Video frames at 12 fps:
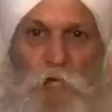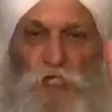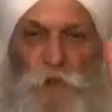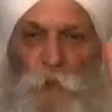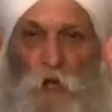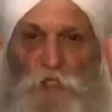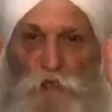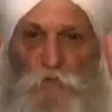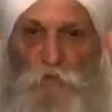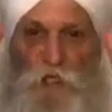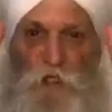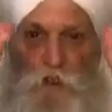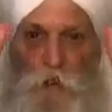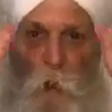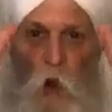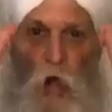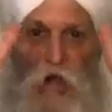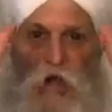Spread your fingers
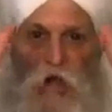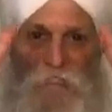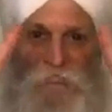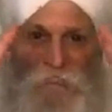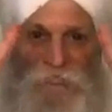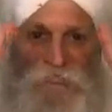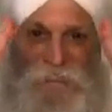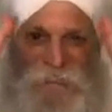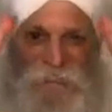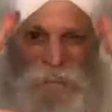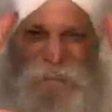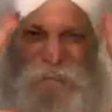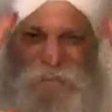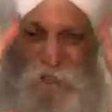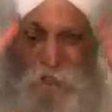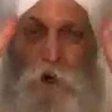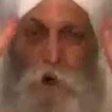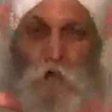wide like this,
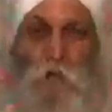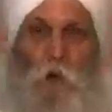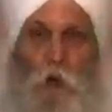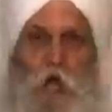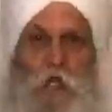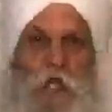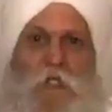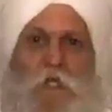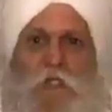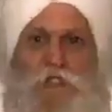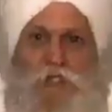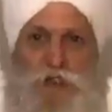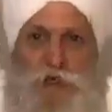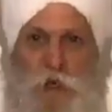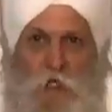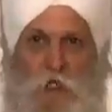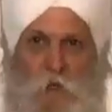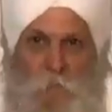strong and wide, and then
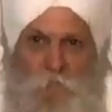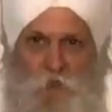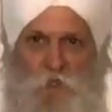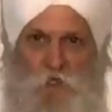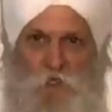straight up.